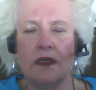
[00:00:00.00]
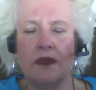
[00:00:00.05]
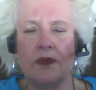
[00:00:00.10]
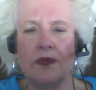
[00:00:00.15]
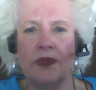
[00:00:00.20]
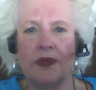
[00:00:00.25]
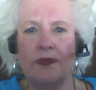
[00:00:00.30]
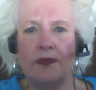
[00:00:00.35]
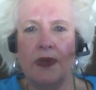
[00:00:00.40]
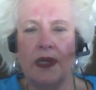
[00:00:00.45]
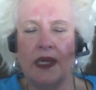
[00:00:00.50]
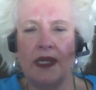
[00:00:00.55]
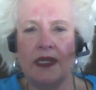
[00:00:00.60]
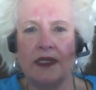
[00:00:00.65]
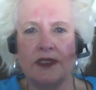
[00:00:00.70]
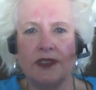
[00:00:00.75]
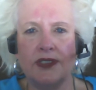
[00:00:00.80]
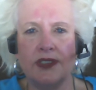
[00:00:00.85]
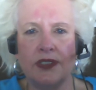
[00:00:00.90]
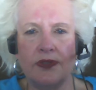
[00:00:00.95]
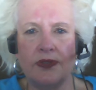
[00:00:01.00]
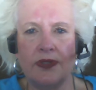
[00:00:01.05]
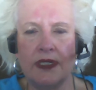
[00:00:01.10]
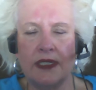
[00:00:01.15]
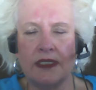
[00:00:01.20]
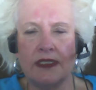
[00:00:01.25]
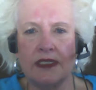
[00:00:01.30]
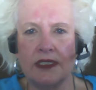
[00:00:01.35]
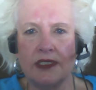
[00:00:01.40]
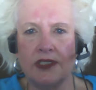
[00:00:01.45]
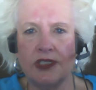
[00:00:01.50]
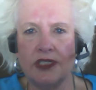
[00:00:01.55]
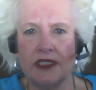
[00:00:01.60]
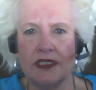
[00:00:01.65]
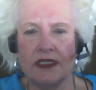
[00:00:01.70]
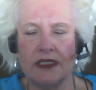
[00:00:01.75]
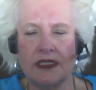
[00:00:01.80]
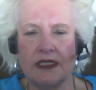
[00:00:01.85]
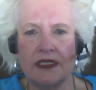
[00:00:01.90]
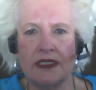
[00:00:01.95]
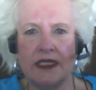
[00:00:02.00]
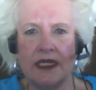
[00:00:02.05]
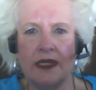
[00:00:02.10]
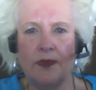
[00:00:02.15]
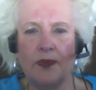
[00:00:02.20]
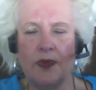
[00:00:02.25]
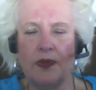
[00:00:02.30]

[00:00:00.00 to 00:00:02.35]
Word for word: We bind shootings in Jesus' name.